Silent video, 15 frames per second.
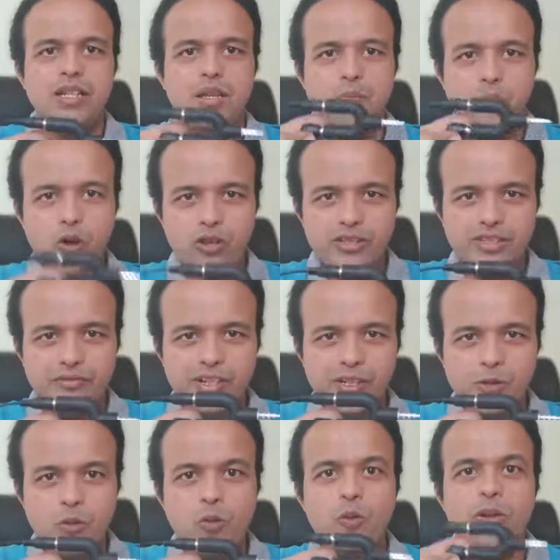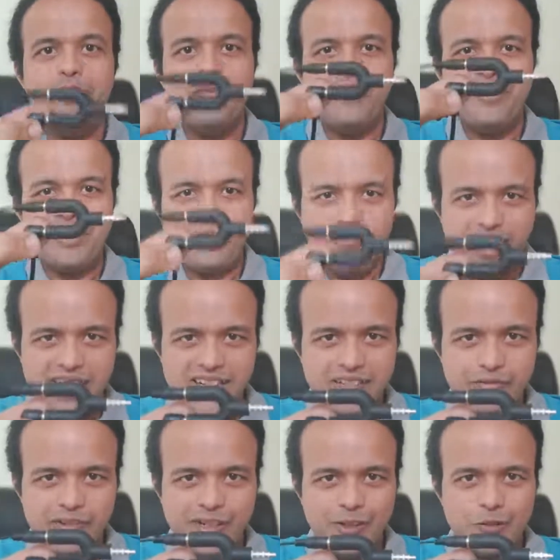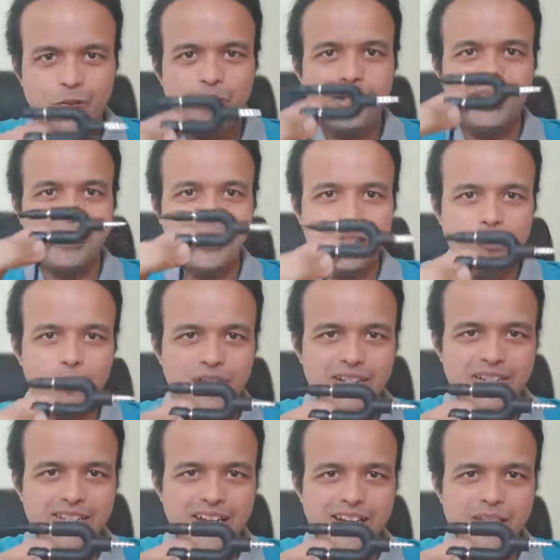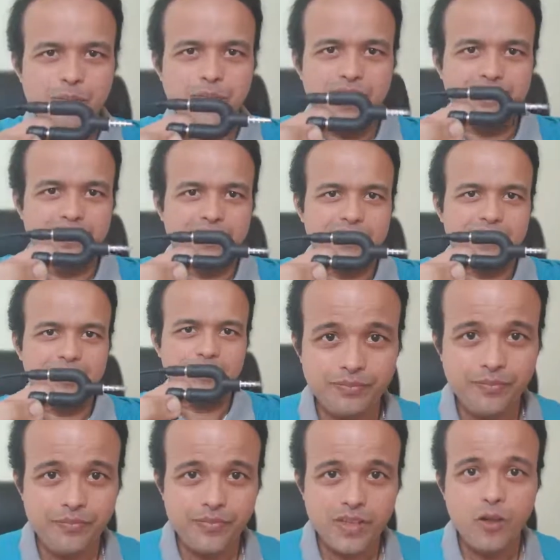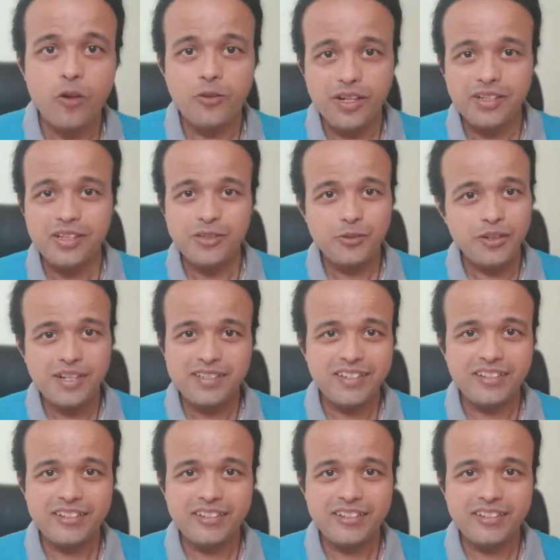Pause the video, rewind the video, get to understand the basics. Alright, so let's get